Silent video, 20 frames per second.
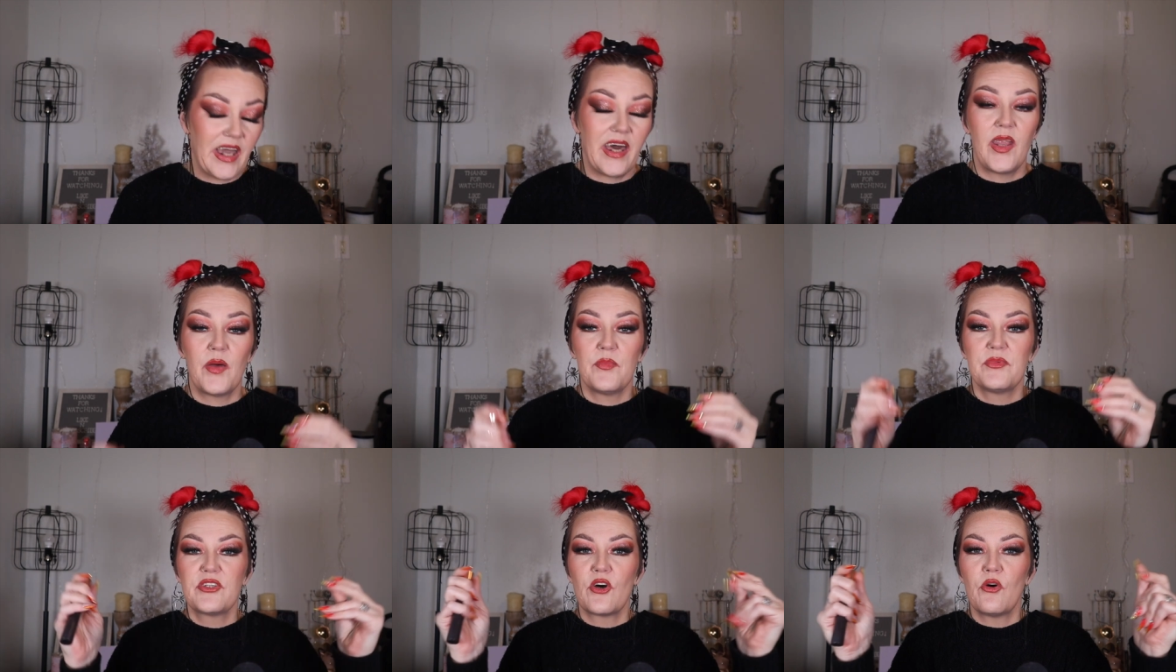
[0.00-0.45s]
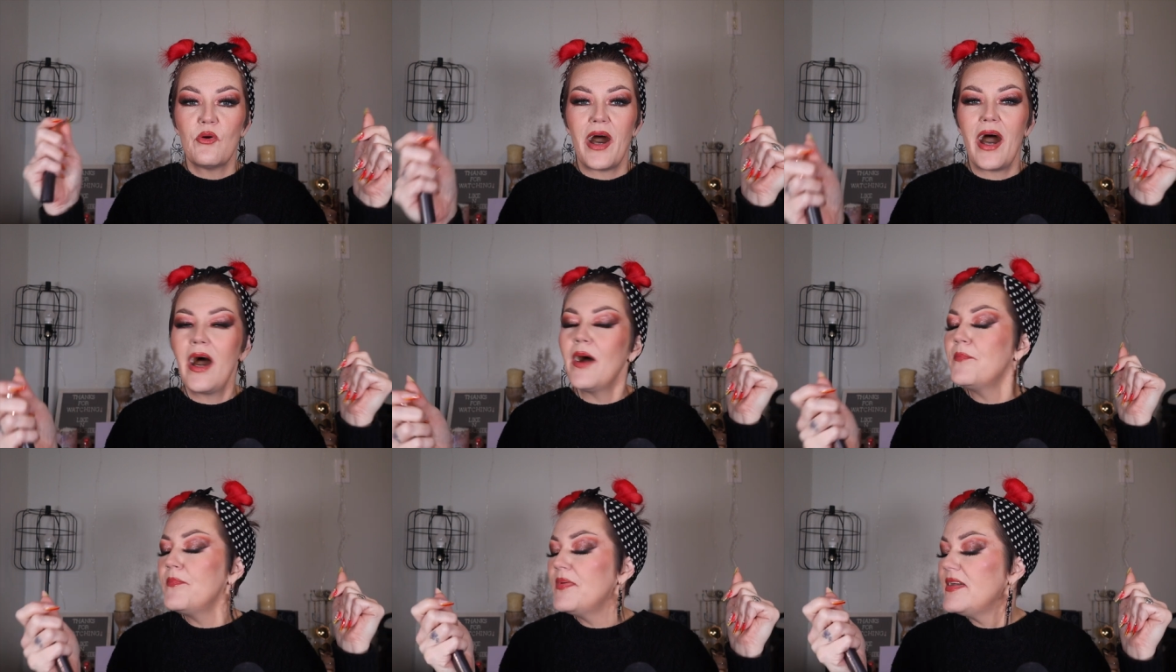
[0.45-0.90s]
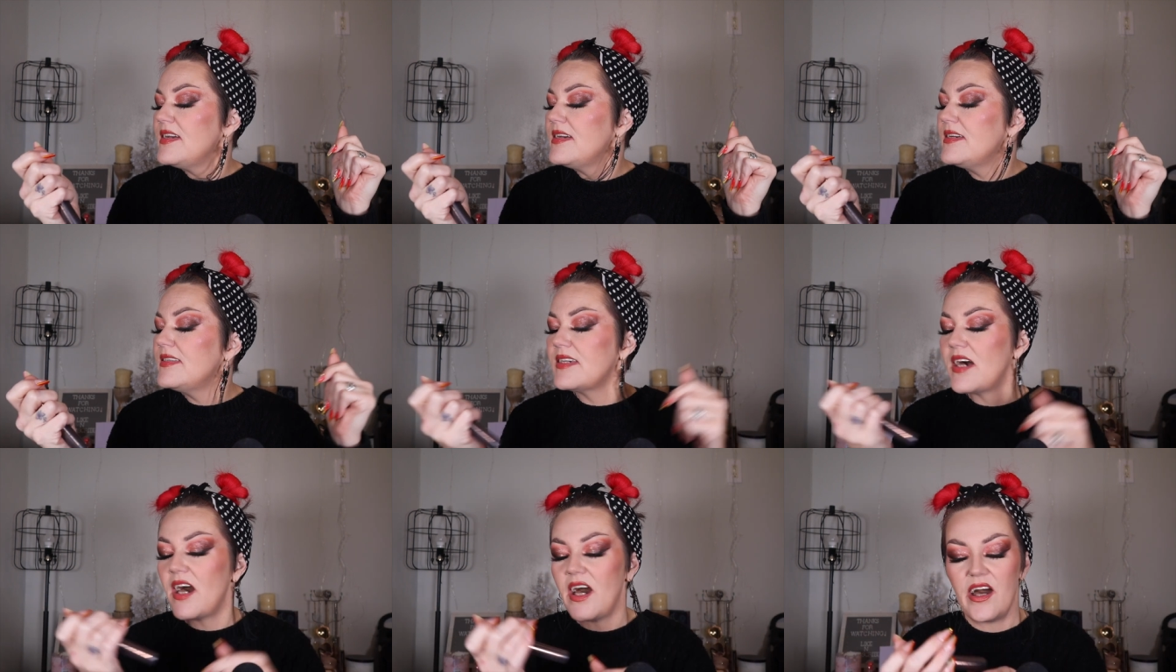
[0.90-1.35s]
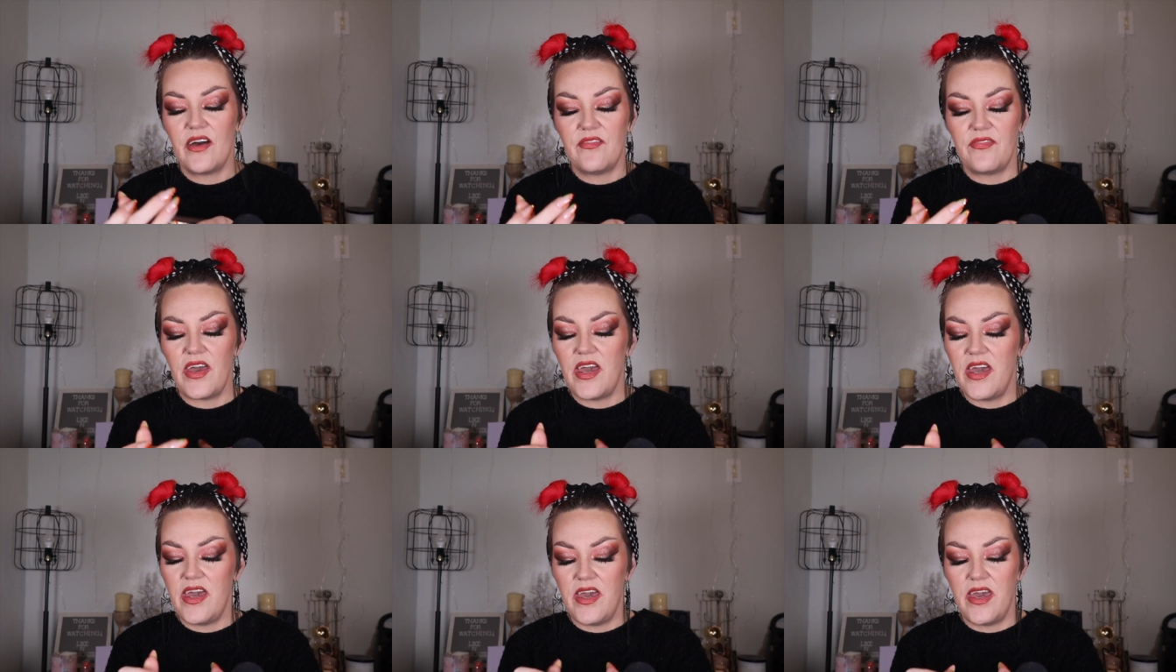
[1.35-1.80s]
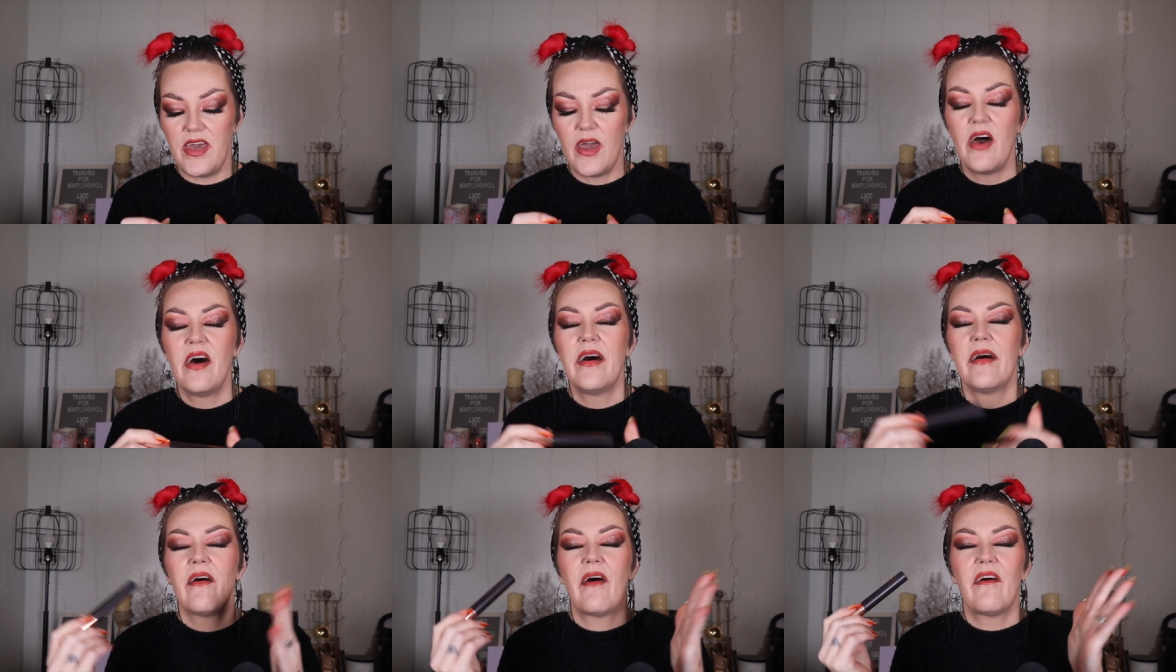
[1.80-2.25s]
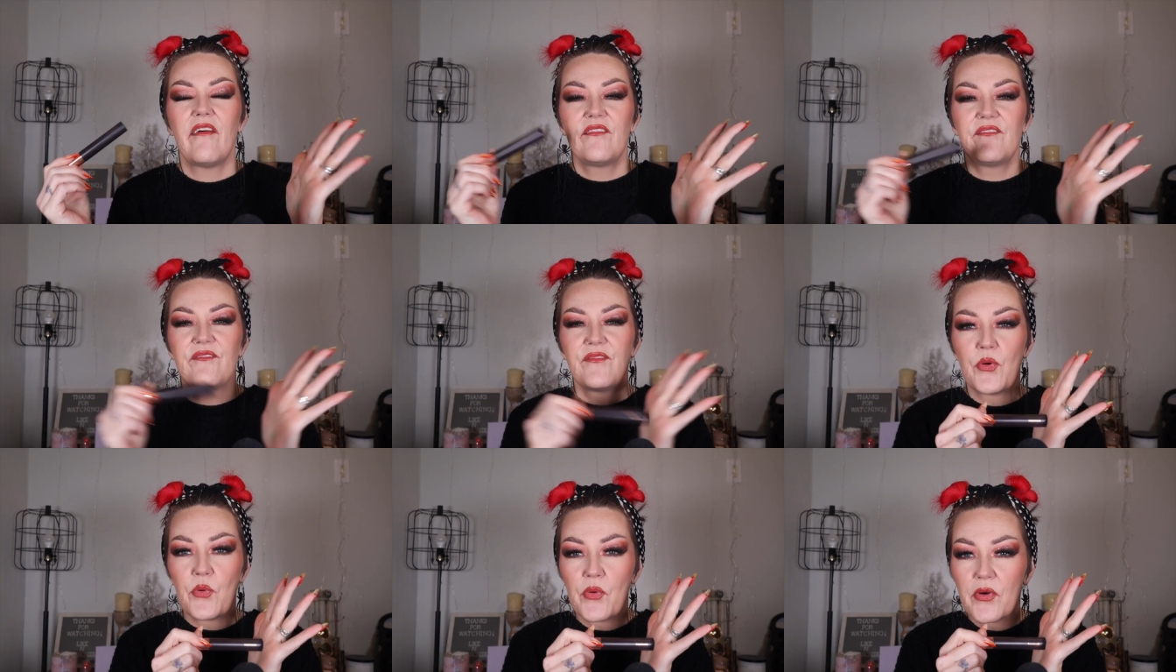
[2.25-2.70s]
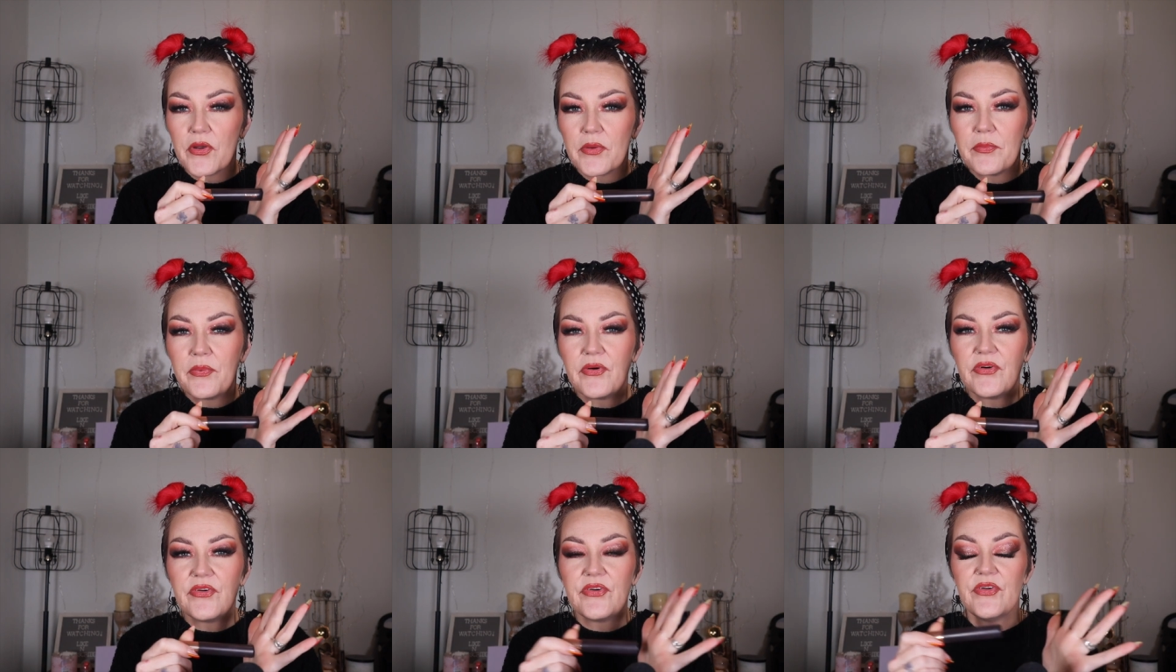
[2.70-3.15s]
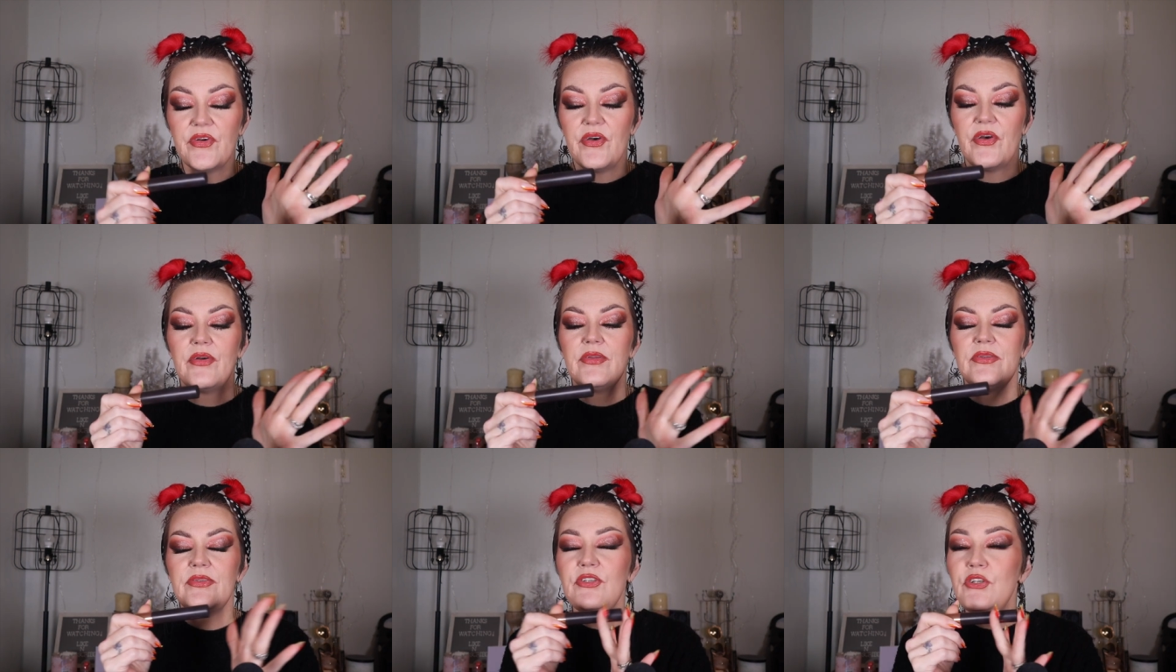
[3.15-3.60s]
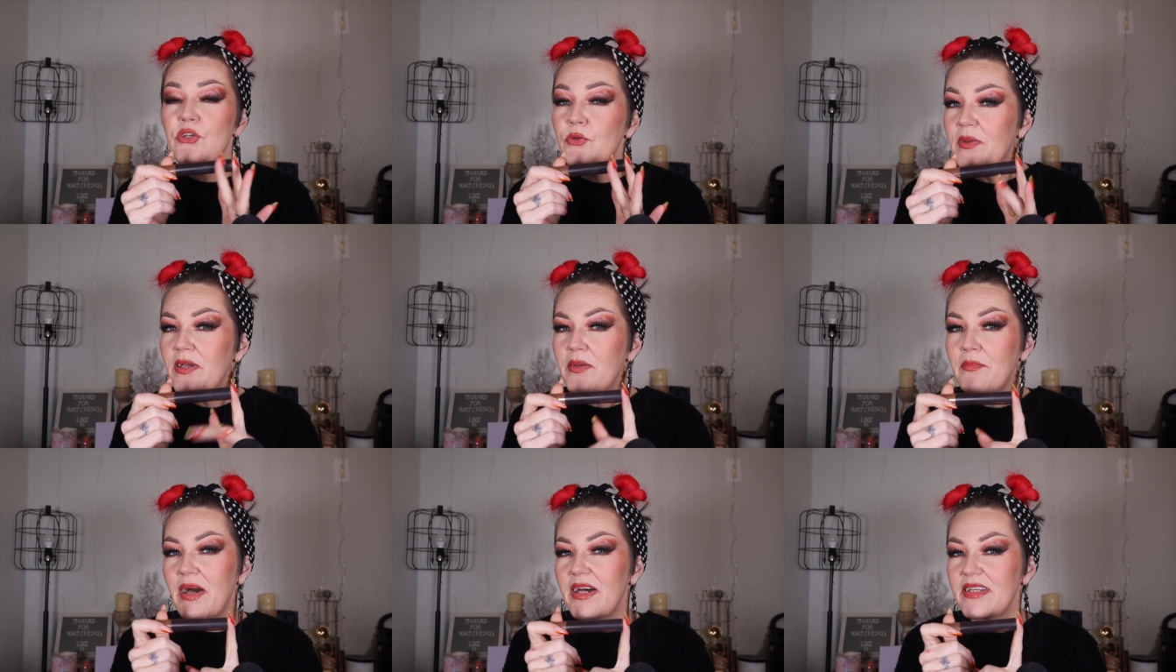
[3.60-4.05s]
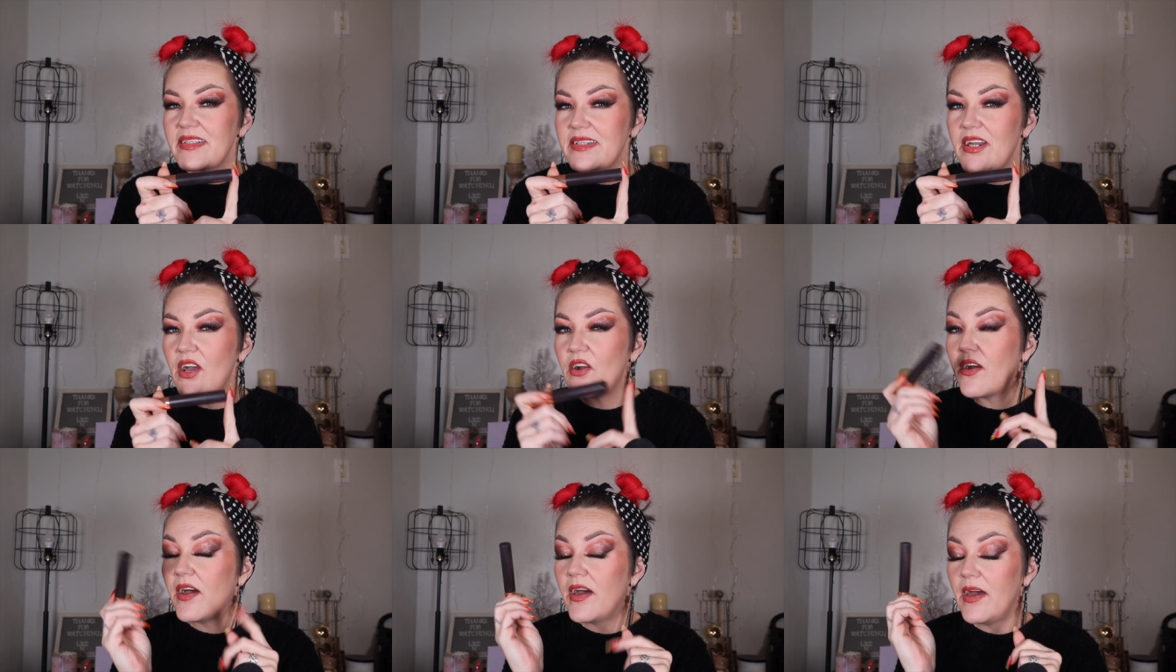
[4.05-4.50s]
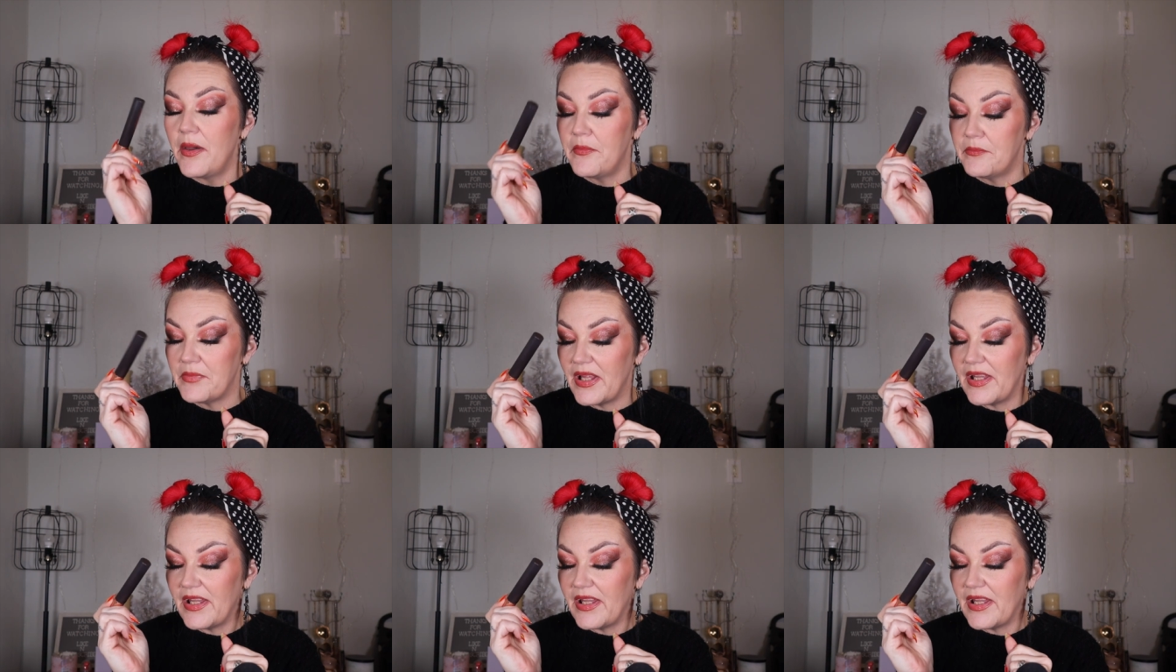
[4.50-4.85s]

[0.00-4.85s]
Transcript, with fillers: And I'm so happy to have a affordable tubing mascara in my